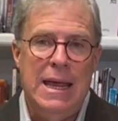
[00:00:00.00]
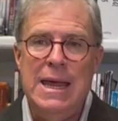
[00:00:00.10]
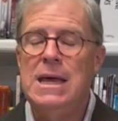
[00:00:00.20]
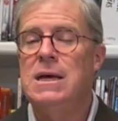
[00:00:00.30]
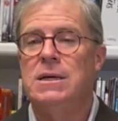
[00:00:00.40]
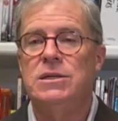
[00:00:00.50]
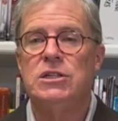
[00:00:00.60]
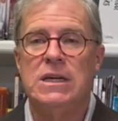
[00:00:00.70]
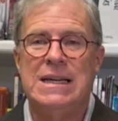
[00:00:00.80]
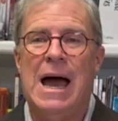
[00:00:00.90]

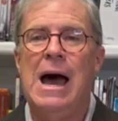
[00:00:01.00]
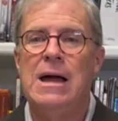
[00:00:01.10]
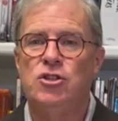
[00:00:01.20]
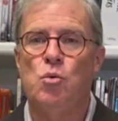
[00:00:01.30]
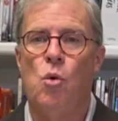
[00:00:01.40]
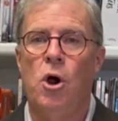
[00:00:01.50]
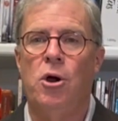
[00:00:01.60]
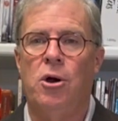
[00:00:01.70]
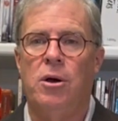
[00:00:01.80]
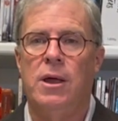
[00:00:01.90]
is God's
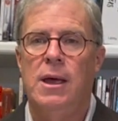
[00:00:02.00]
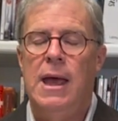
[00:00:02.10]
word.